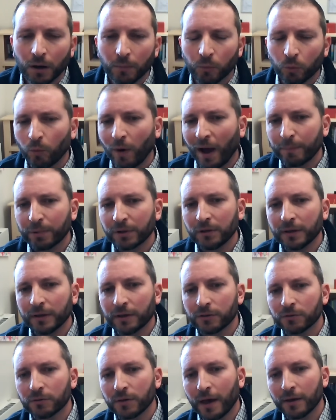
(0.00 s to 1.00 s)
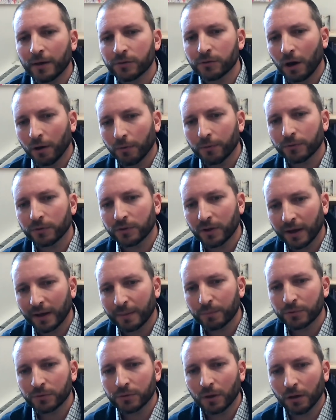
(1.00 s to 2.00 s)
rapidly assess other
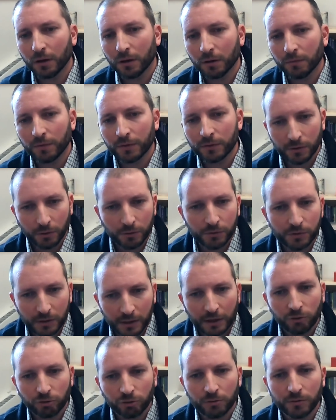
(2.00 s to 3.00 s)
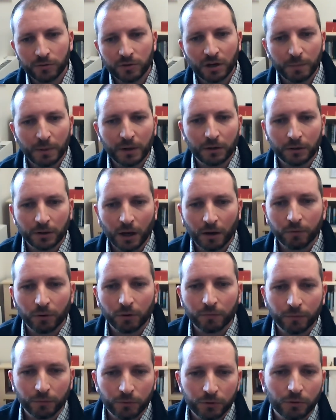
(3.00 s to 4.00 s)
types of associations that have been
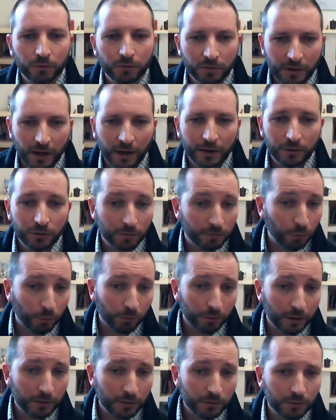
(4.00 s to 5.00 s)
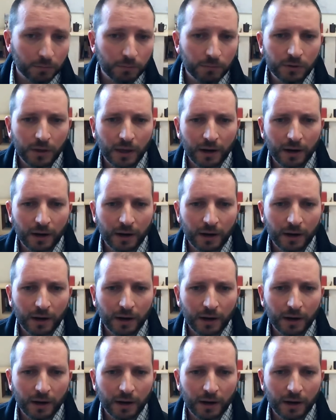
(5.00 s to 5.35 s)
uncovered for certain kinds of organisms.